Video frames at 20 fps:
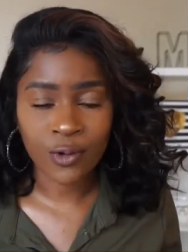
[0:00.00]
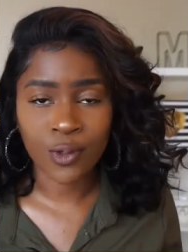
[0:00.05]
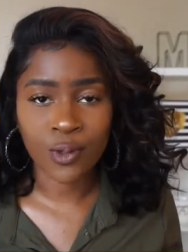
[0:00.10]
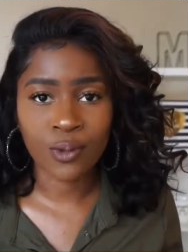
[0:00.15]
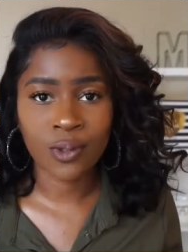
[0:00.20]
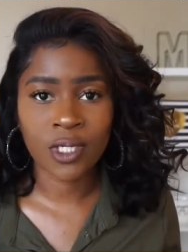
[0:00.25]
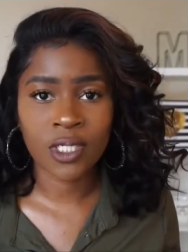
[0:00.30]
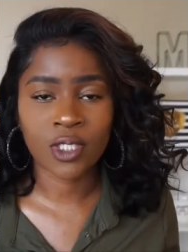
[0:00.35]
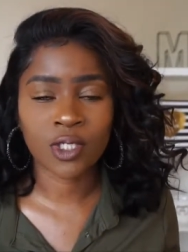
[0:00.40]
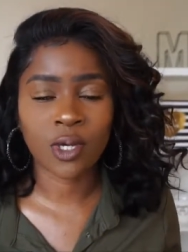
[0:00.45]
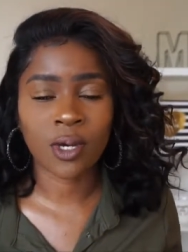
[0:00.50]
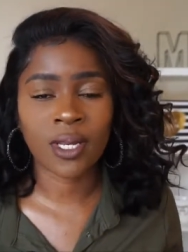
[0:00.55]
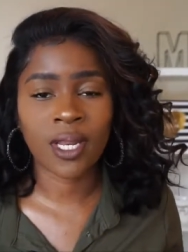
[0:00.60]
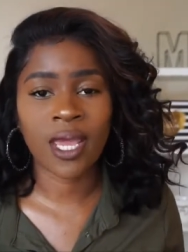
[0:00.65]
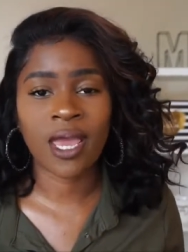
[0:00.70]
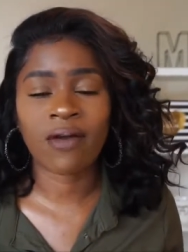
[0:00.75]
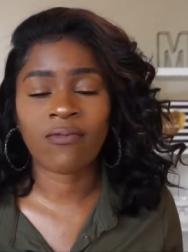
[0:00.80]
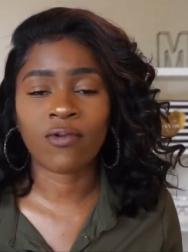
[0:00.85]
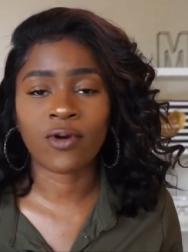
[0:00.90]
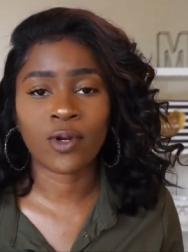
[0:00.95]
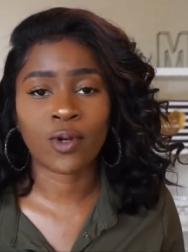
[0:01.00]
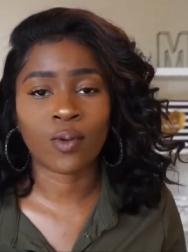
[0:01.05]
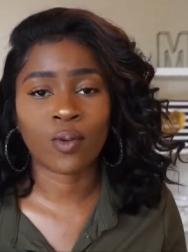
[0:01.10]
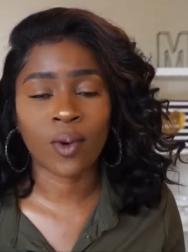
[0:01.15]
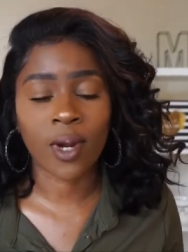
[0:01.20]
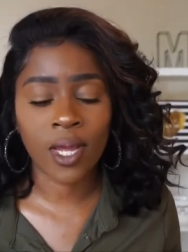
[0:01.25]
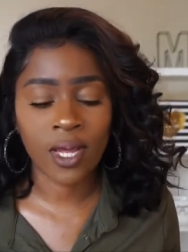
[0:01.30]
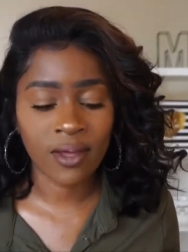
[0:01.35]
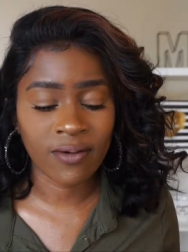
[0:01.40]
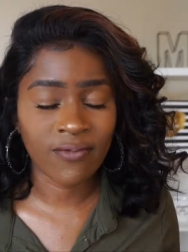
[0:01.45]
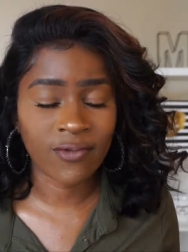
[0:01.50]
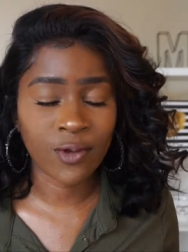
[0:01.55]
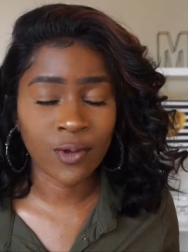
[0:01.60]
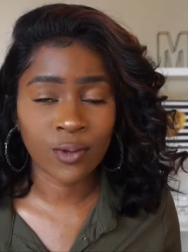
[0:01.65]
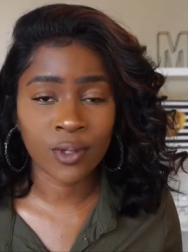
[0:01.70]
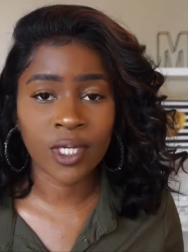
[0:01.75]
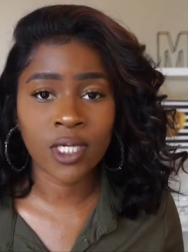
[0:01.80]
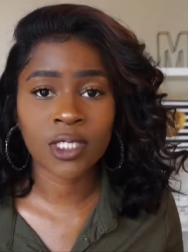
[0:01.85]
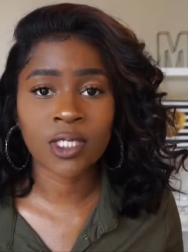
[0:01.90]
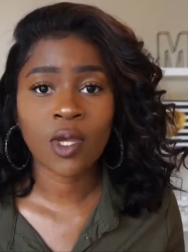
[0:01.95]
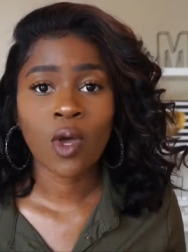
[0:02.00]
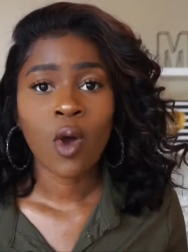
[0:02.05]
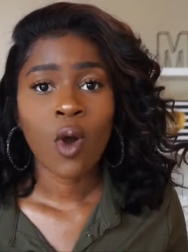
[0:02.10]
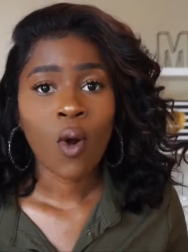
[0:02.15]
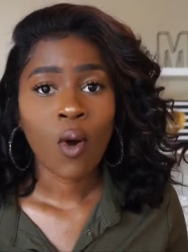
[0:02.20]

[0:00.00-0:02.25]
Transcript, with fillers: units, y'all. They have an array of units